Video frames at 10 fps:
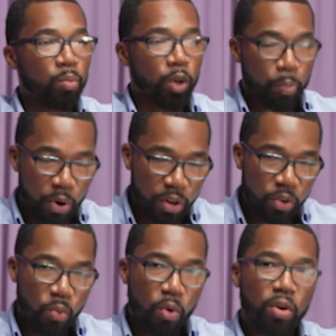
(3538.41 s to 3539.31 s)
When you put in
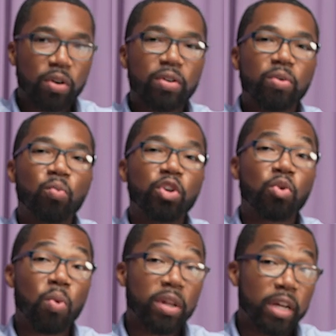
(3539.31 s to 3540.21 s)
the work, when
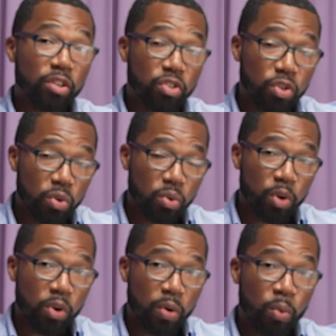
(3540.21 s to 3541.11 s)
you're willing to,
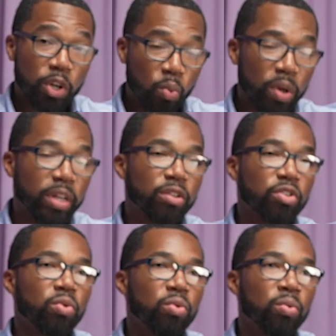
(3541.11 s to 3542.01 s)
when you're, when you're willing
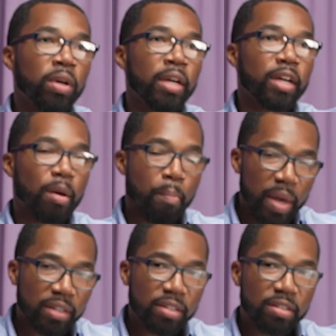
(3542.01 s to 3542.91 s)
to
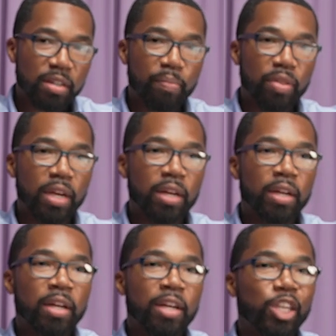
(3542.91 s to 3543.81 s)
commit to something,
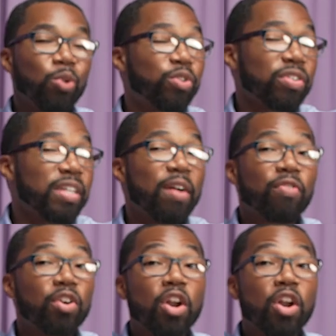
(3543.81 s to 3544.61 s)
you just never